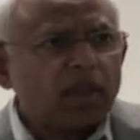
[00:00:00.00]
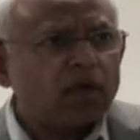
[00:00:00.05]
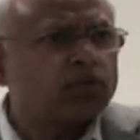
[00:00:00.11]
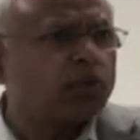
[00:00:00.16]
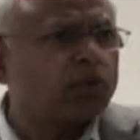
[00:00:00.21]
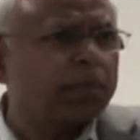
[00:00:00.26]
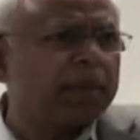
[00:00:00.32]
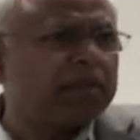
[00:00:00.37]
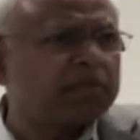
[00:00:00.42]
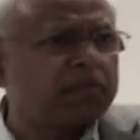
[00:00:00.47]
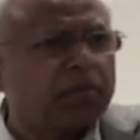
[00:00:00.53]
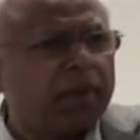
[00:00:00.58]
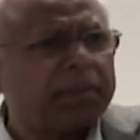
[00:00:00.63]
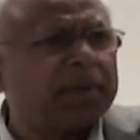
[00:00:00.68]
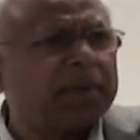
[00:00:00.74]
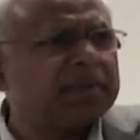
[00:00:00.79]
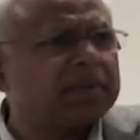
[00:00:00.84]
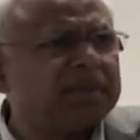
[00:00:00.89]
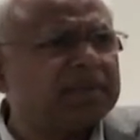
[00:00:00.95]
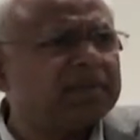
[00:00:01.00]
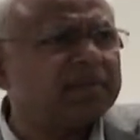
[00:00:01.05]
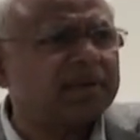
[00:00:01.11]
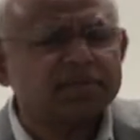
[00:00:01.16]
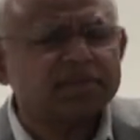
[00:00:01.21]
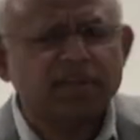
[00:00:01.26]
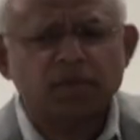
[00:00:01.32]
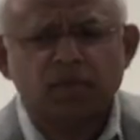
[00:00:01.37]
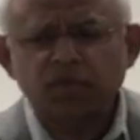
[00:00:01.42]
So please remember, these
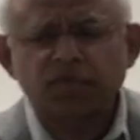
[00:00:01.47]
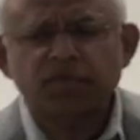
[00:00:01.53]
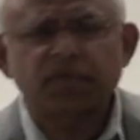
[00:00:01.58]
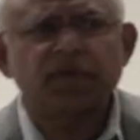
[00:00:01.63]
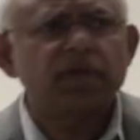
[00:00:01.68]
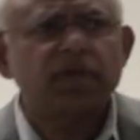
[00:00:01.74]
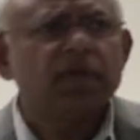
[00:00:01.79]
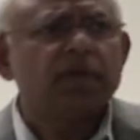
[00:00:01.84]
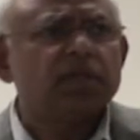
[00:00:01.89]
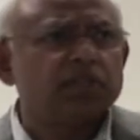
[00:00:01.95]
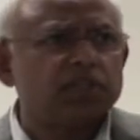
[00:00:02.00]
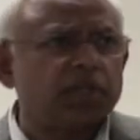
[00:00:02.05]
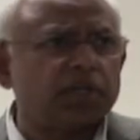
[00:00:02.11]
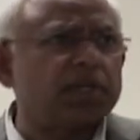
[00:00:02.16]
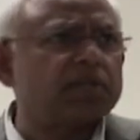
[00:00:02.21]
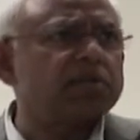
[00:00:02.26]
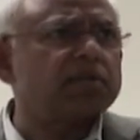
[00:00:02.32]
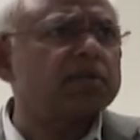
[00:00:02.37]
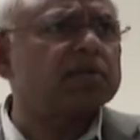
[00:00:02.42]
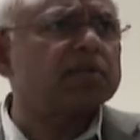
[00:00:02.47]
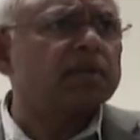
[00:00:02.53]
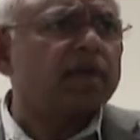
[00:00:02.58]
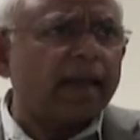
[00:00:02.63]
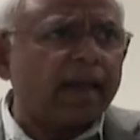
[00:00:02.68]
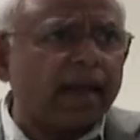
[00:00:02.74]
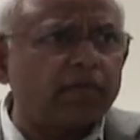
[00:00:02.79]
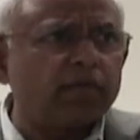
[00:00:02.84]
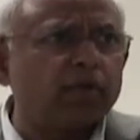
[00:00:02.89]
are some of the changes.
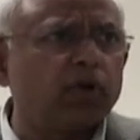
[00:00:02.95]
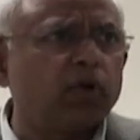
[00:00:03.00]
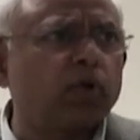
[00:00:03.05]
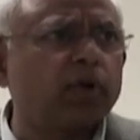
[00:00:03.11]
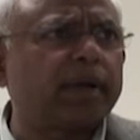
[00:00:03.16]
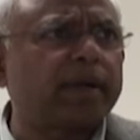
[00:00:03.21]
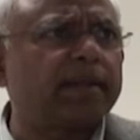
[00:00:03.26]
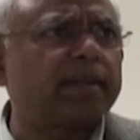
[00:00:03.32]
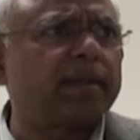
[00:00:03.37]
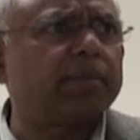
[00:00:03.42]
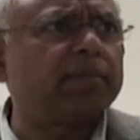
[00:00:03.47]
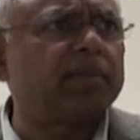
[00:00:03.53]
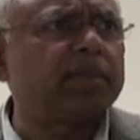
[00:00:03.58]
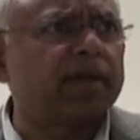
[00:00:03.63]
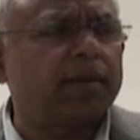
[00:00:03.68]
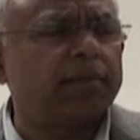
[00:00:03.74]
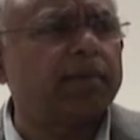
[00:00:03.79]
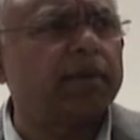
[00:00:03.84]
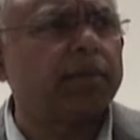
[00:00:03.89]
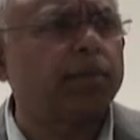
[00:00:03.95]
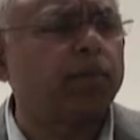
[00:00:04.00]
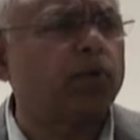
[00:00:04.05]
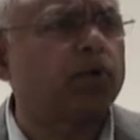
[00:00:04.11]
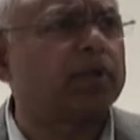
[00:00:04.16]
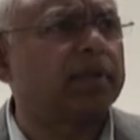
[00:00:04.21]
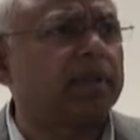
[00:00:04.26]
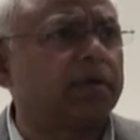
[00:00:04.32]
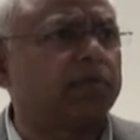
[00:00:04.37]
Have a look at them. They have been
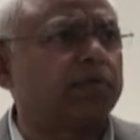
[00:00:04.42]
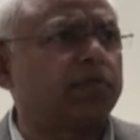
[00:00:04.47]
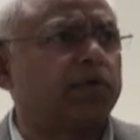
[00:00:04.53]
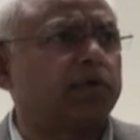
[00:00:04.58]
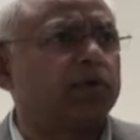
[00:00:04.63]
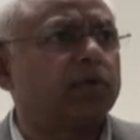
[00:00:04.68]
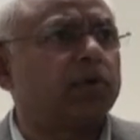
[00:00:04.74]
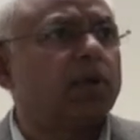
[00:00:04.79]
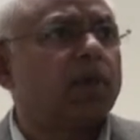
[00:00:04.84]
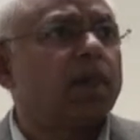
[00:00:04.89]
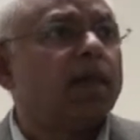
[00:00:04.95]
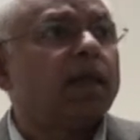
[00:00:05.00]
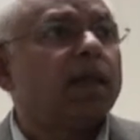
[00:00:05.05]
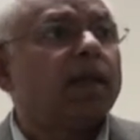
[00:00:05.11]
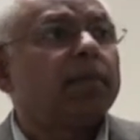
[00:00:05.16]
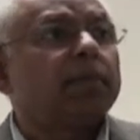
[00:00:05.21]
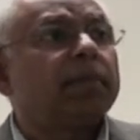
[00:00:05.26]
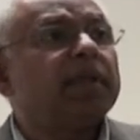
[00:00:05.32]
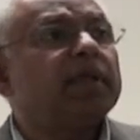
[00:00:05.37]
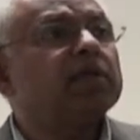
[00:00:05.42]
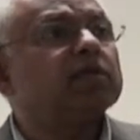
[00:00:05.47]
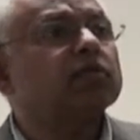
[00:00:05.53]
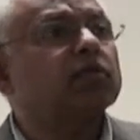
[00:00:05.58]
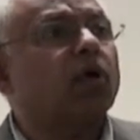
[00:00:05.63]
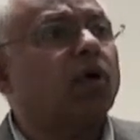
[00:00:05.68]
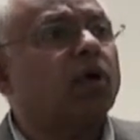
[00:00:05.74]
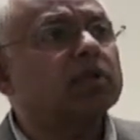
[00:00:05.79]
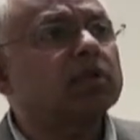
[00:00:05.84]
put there for you. Please
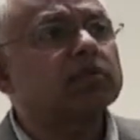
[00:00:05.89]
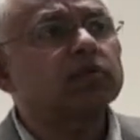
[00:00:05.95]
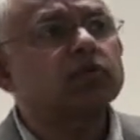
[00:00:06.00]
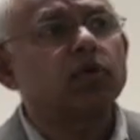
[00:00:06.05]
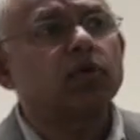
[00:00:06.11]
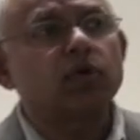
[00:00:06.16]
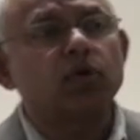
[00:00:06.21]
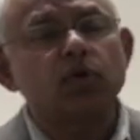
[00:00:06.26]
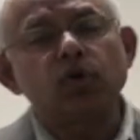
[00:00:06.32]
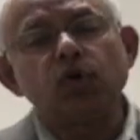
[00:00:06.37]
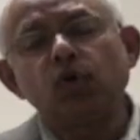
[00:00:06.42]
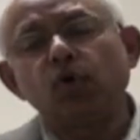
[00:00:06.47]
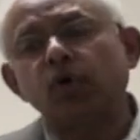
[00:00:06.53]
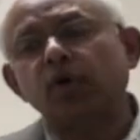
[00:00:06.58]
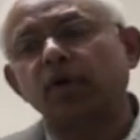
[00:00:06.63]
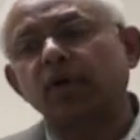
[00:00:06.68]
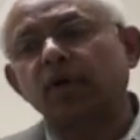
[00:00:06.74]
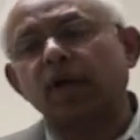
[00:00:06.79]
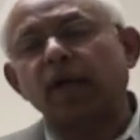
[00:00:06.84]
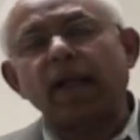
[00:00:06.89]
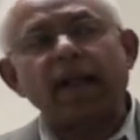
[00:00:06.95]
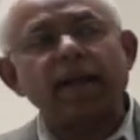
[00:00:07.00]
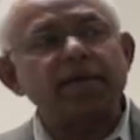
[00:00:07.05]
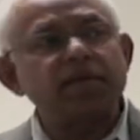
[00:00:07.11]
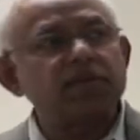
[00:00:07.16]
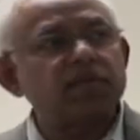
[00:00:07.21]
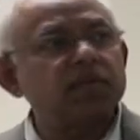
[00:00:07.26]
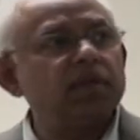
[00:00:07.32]
also look
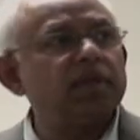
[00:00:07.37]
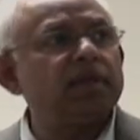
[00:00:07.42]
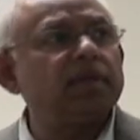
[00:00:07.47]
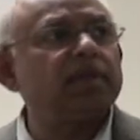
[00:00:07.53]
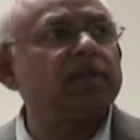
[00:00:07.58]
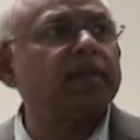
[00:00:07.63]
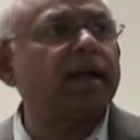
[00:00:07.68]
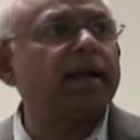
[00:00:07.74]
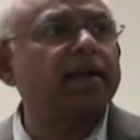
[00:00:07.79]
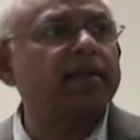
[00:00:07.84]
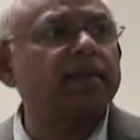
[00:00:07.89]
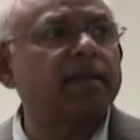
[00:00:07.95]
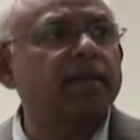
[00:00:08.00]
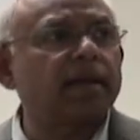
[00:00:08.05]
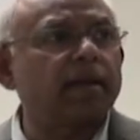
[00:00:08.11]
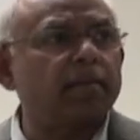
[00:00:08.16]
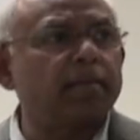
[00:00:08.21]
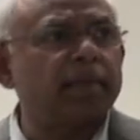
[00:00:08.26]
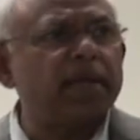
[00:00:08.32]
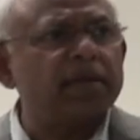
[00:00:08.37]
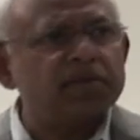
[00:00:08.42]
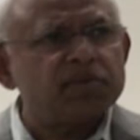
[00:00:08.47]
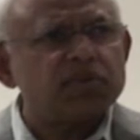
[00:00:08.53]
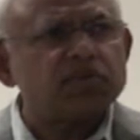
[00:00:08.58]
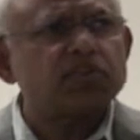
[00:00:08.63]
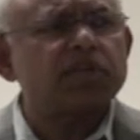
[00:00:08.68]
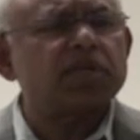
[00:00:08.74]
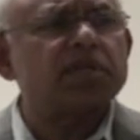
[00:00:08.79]
and see that there are
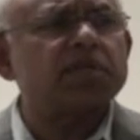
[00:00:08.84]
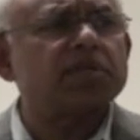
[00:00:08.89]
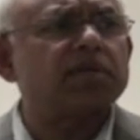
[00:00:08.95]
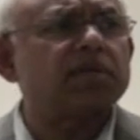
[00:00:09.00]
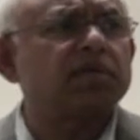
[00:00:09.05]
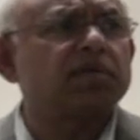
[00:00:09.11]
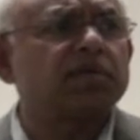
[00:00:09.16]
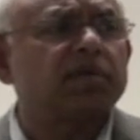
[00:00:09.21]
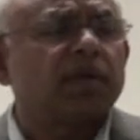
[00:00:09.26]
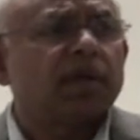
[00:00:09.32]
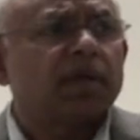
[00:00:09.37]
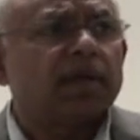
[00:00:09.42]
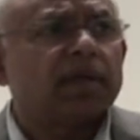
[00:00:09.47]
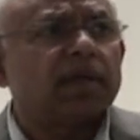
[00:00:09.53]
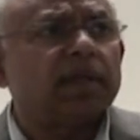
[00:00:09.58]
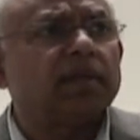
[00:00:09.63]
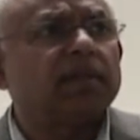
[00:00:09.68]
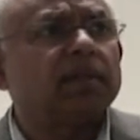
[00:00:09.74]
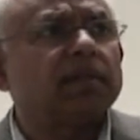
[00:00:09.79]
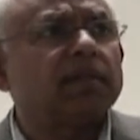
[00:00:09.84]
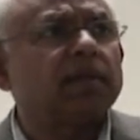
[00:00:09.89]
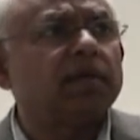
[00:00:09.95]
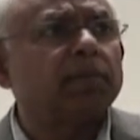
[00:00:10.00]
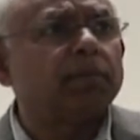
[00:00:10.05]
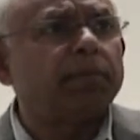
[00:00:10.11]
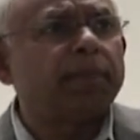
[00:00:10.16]
major changes in the